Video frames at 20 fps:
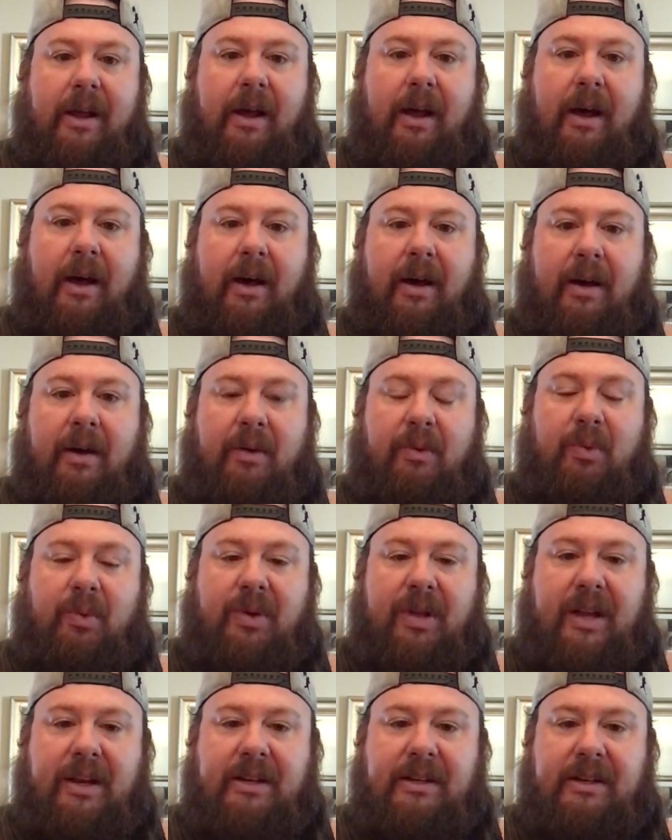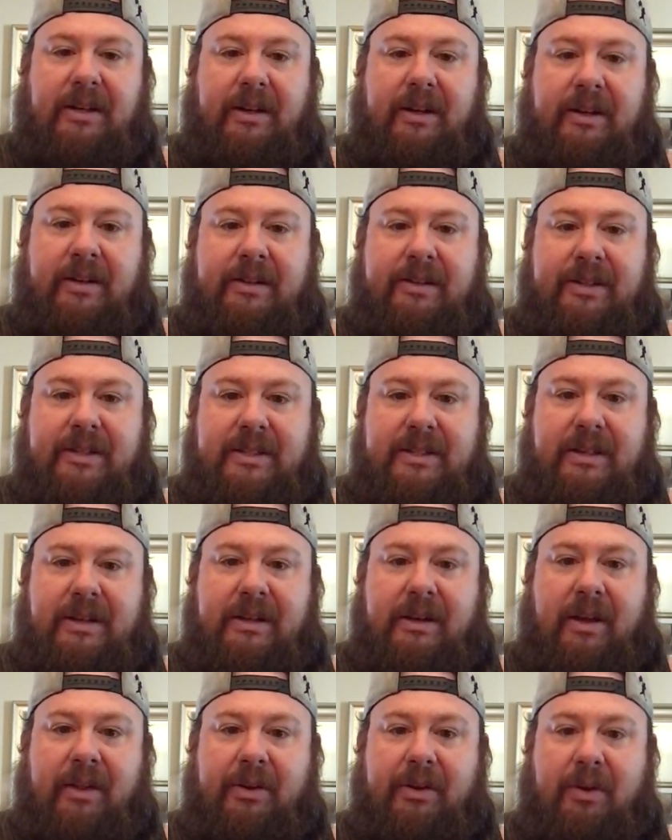We'll get in just
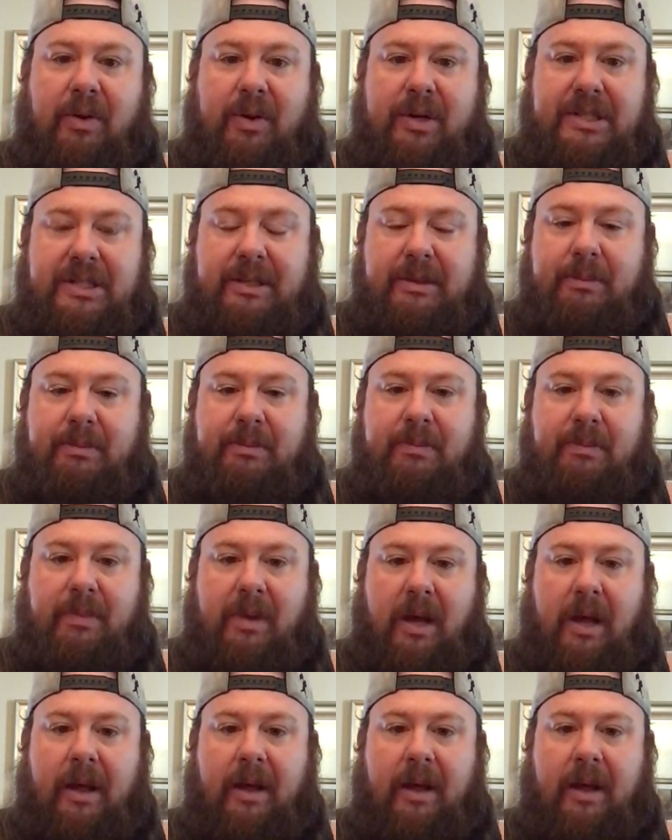another awesome,